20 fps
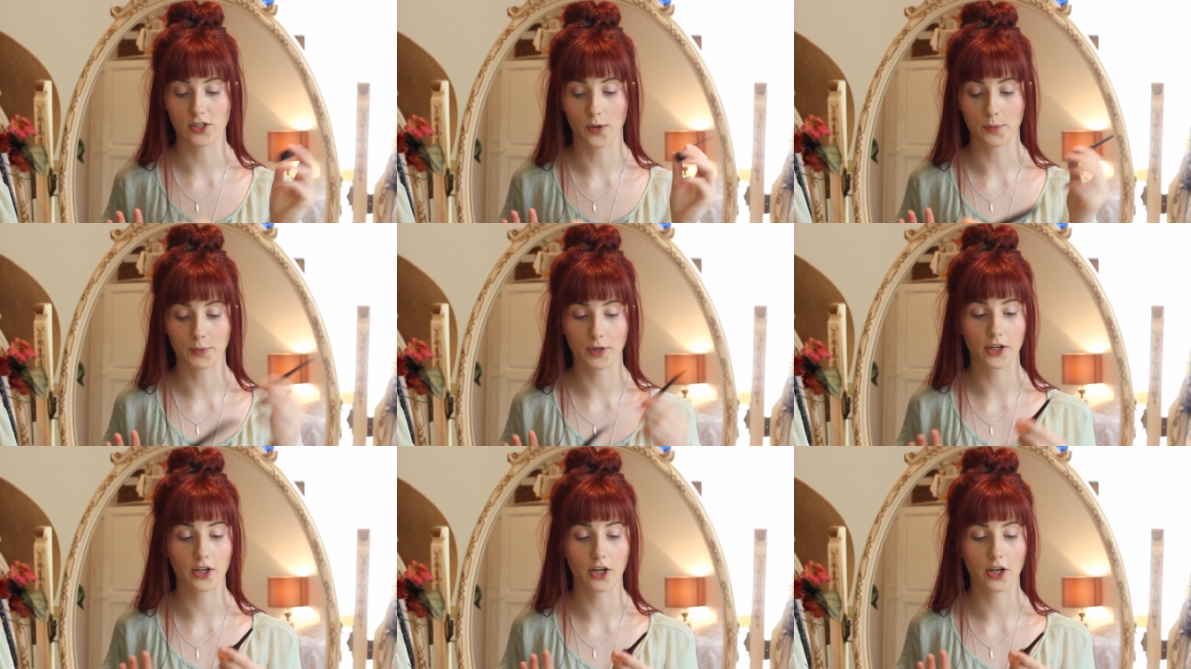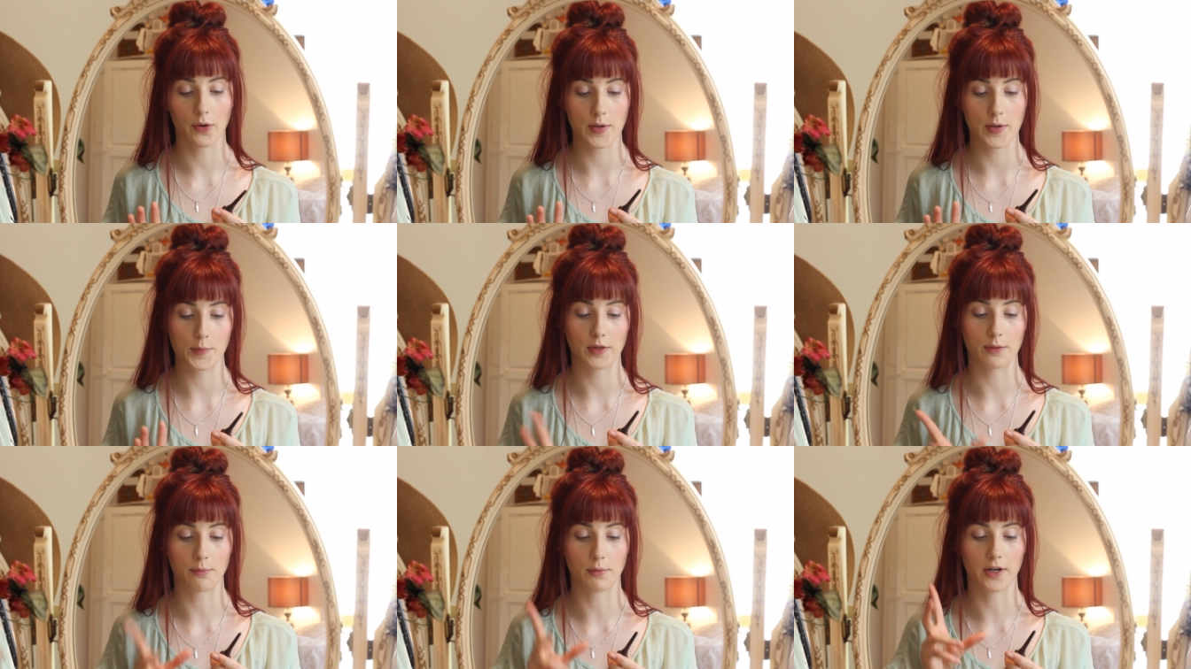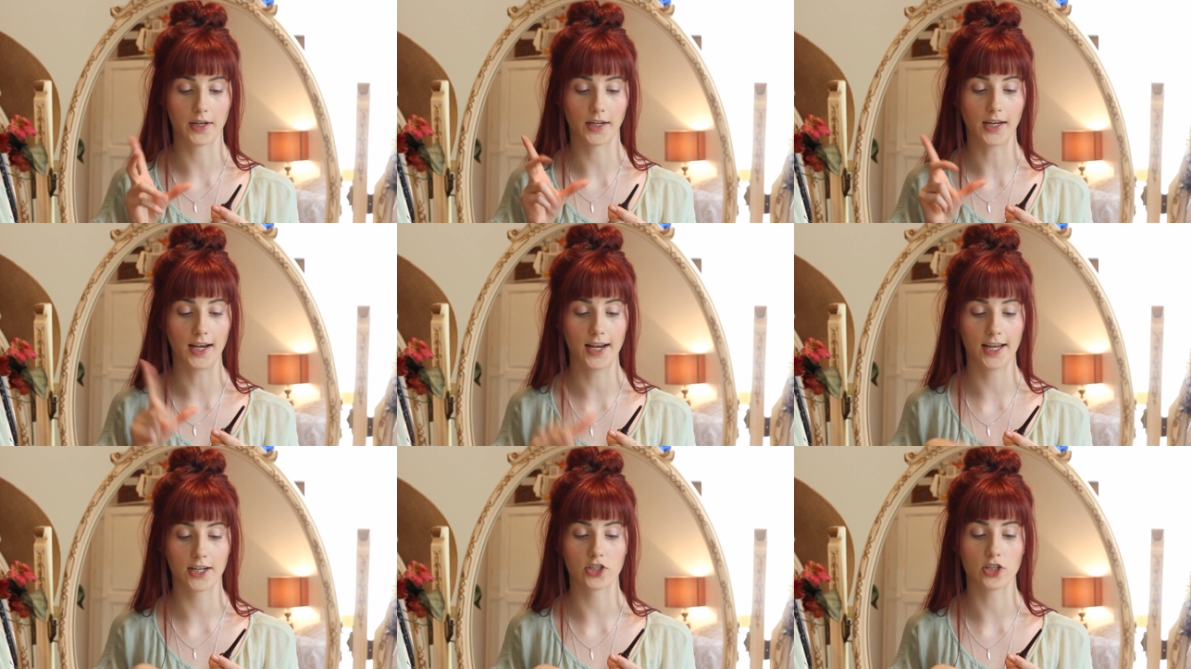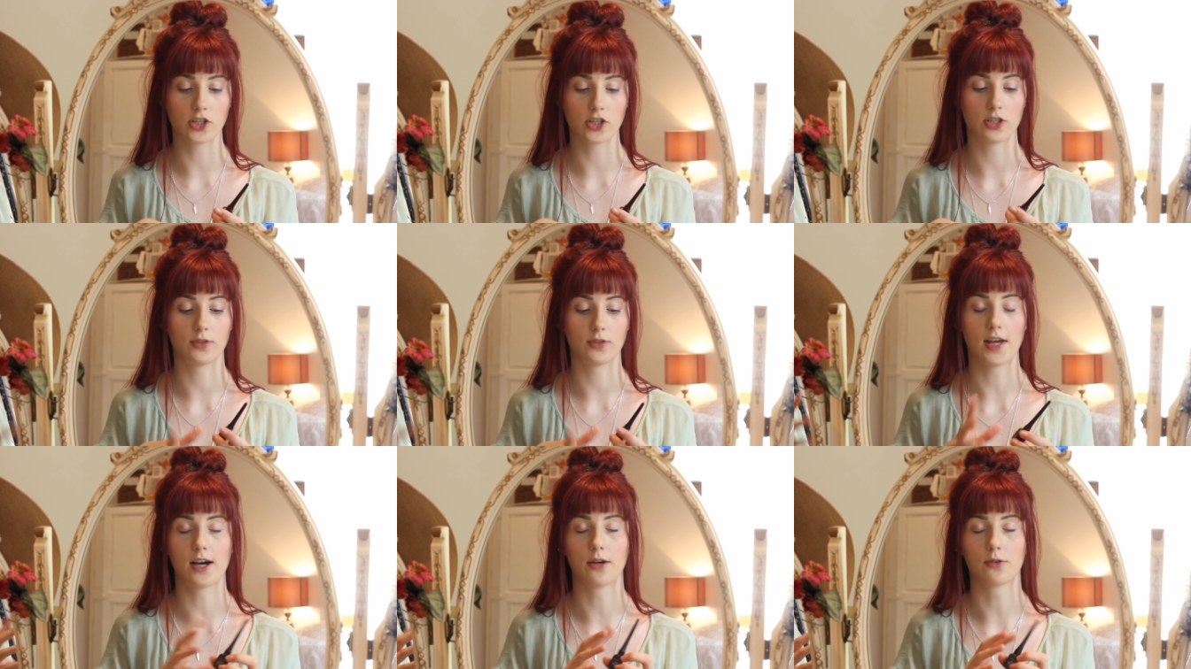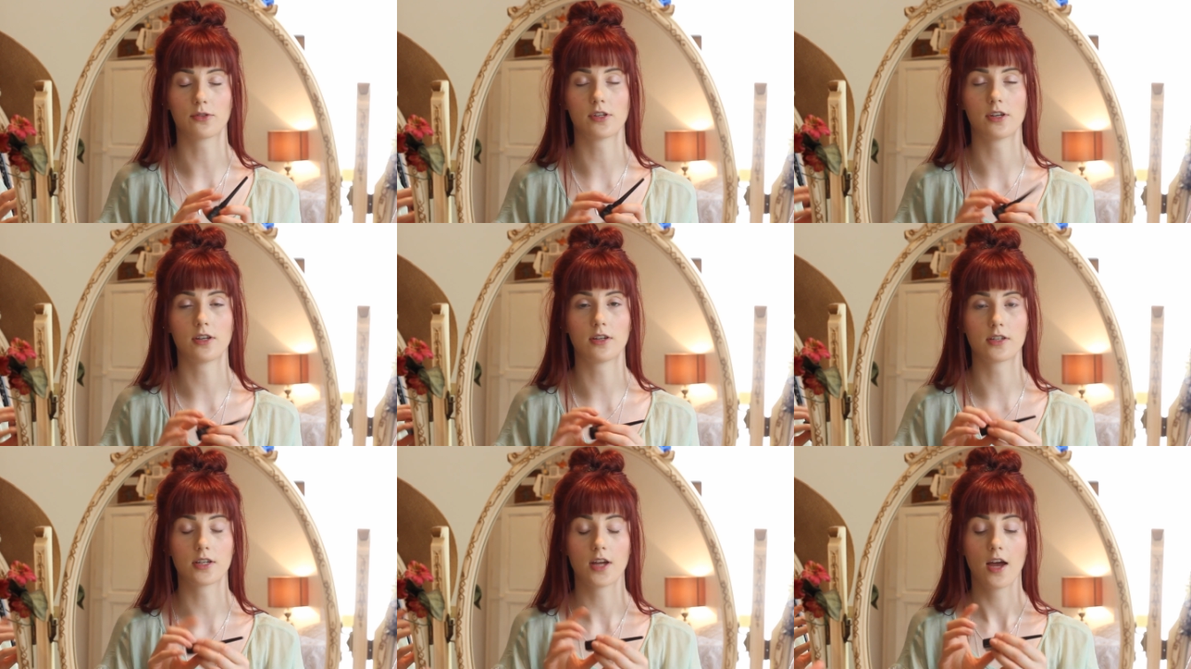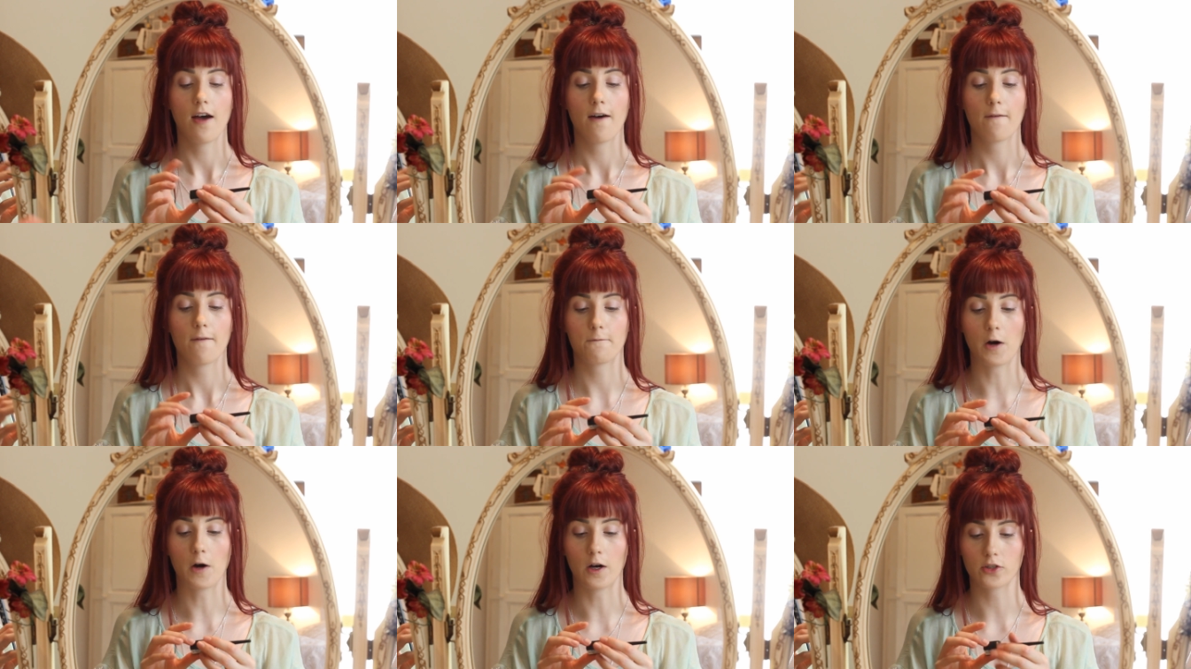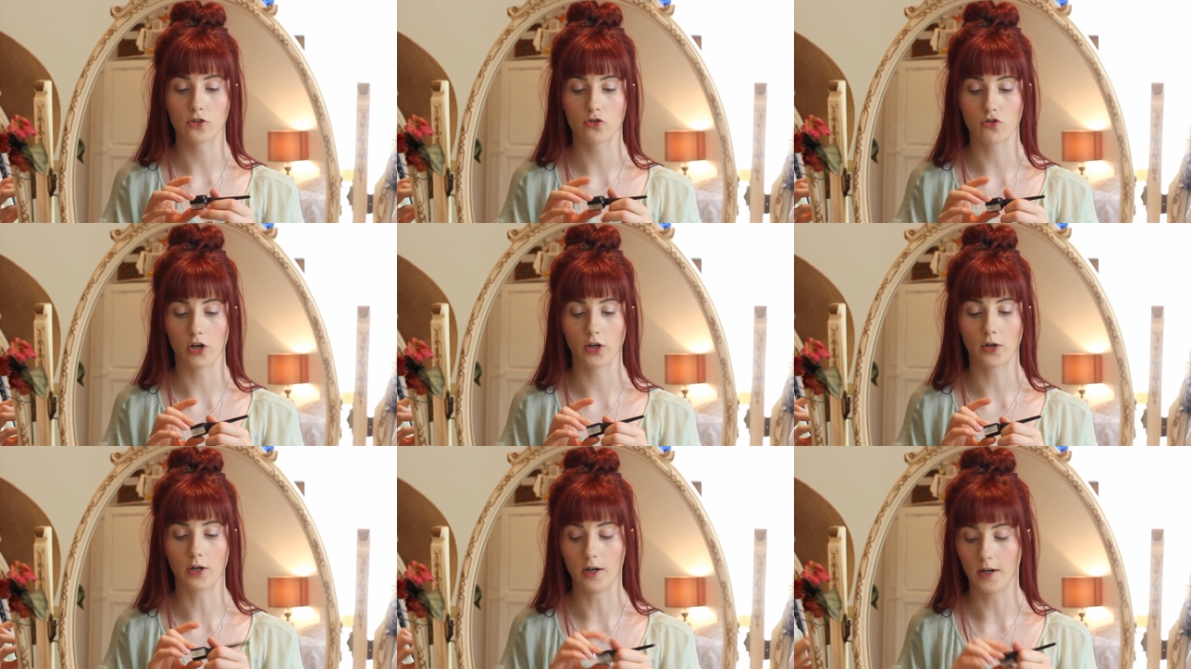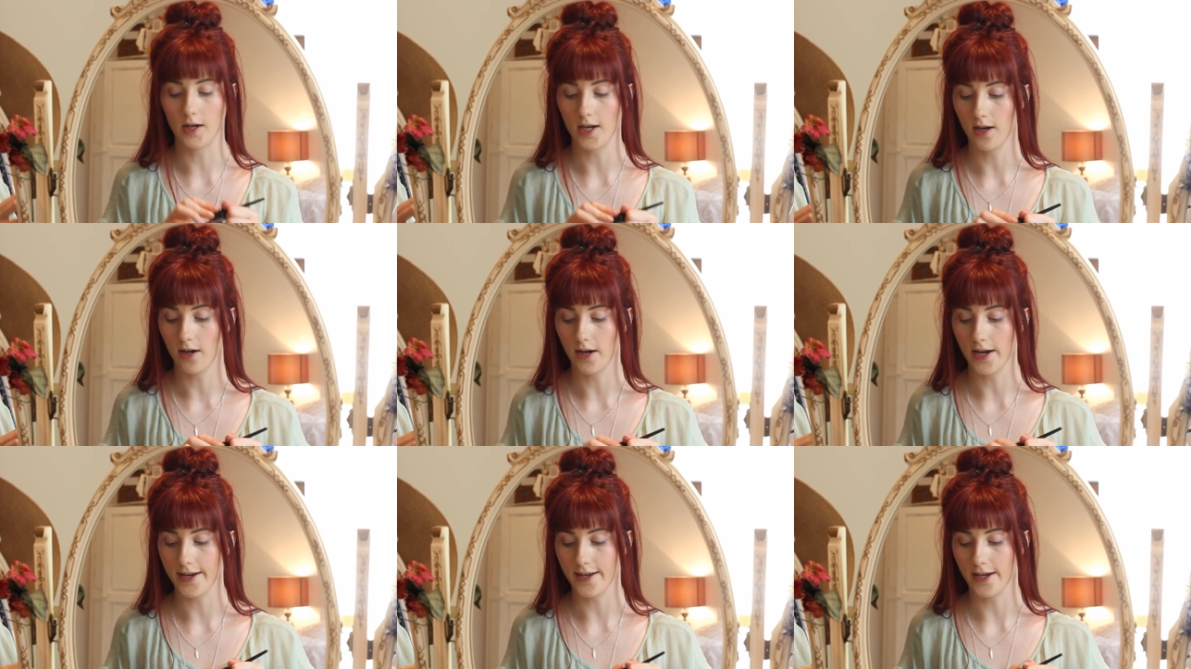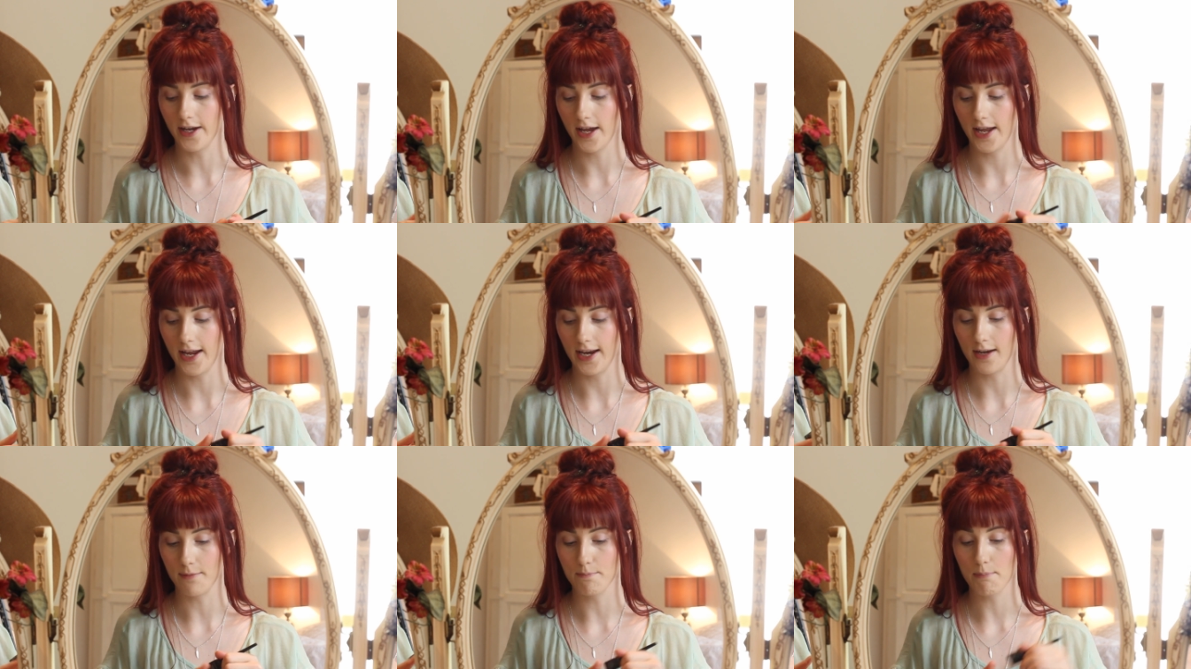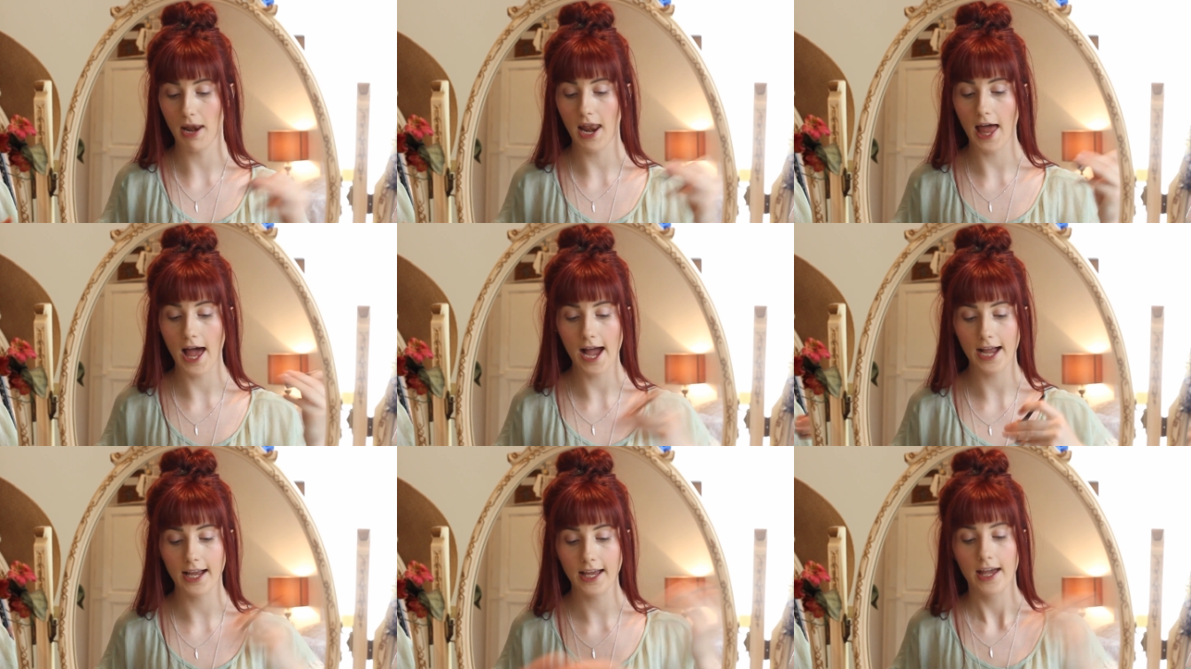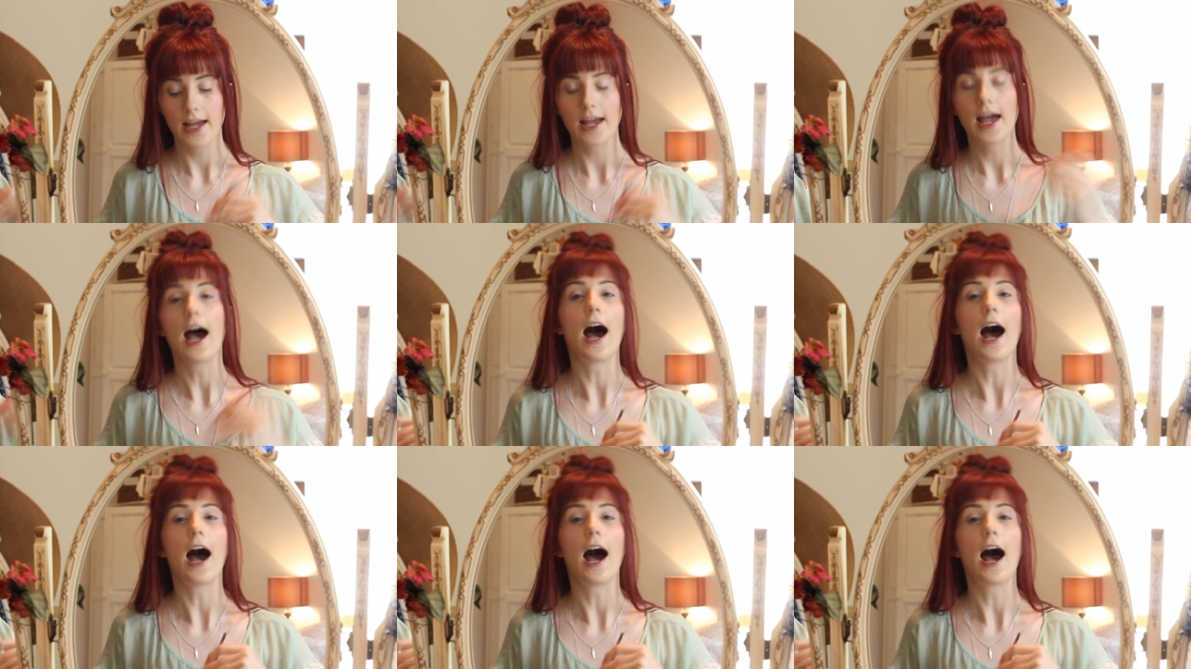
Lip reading: so I'm going to go in with my Collection 2000 Bar Stroke Eyeliner in black.